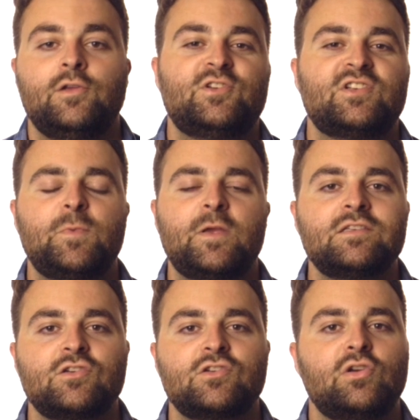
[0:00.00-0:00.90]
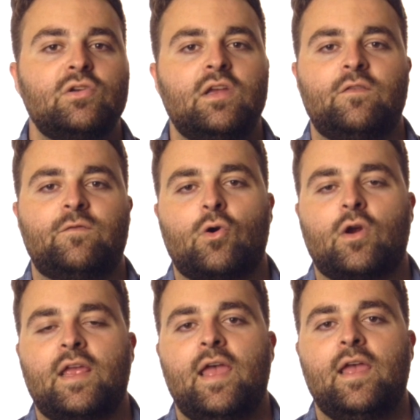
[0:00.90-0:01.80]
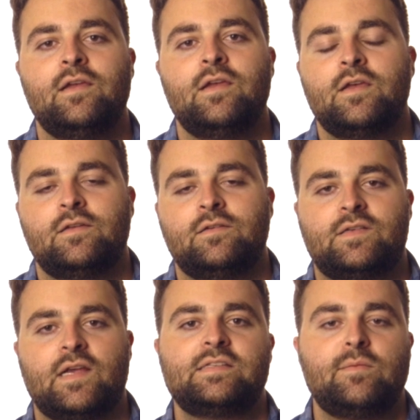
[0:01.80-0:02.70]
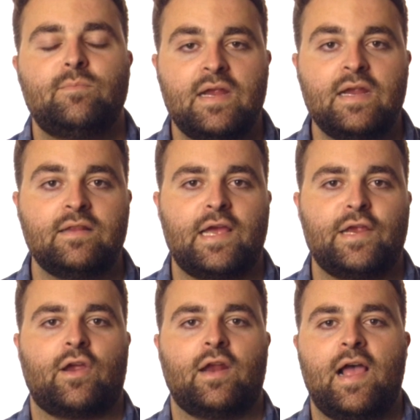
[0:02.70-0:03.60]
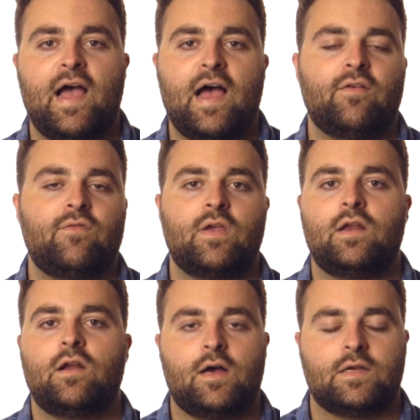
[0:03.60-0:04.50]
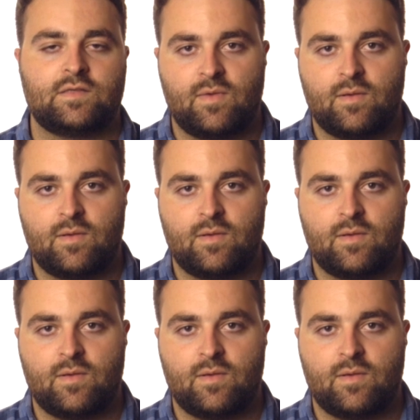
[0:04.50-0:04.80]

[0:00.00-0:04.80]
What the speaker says: Just because you're shooting in 4K doesn't mean that you're going to have an awesome